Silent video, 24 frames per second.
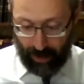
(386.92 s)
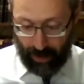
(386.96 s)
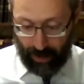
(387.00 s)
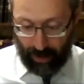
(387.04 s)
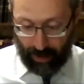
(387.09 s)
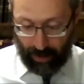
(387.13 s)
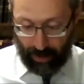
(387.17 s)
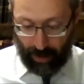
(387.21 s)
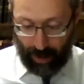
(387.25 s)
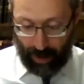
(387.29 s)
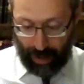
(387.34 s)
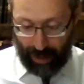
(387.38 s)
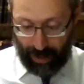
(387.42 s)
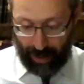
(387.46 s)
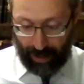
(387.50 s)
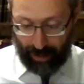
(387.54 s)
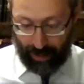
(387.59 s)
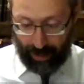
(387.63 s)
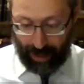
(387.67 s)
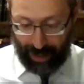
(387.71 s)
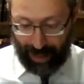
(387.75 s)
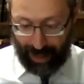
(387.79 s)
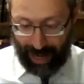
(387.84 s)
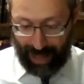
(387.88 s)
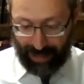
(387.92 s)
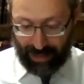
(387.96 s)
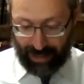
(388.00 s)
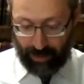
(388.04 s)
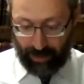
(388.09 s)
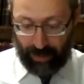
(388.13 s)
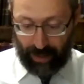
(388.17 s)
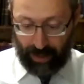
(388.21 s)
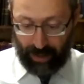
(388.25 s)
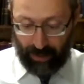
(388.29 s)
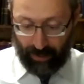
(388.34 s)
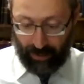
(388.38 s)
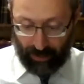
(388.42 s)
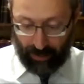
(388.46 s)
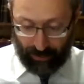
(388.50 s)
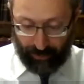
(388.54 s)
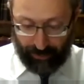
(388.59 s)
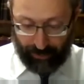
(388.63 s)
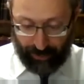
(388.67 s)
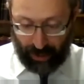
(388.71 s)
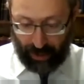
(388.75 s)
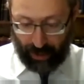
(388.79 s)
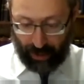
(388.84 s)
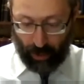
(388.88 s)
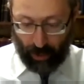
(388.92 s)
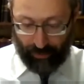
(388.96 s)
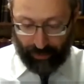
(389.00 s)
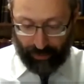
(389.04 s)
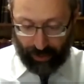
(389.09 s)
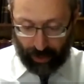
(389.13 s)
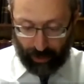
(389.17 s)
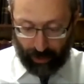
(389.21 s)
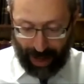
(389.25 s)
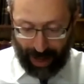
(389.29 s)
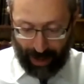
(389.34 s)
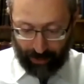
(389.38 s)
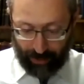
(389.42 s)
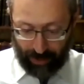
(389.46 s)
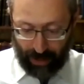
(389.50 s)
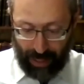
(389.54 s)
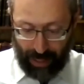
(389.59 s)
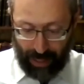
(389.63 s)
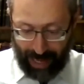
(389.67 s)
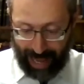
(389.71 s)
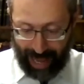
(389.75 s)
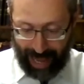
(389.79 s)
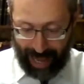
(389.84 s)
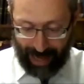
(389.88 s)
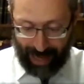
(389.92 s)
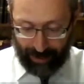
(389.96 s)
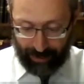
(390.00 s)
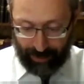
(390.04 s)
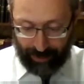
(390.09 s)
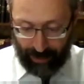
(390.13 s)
It has to be feeding off the ground and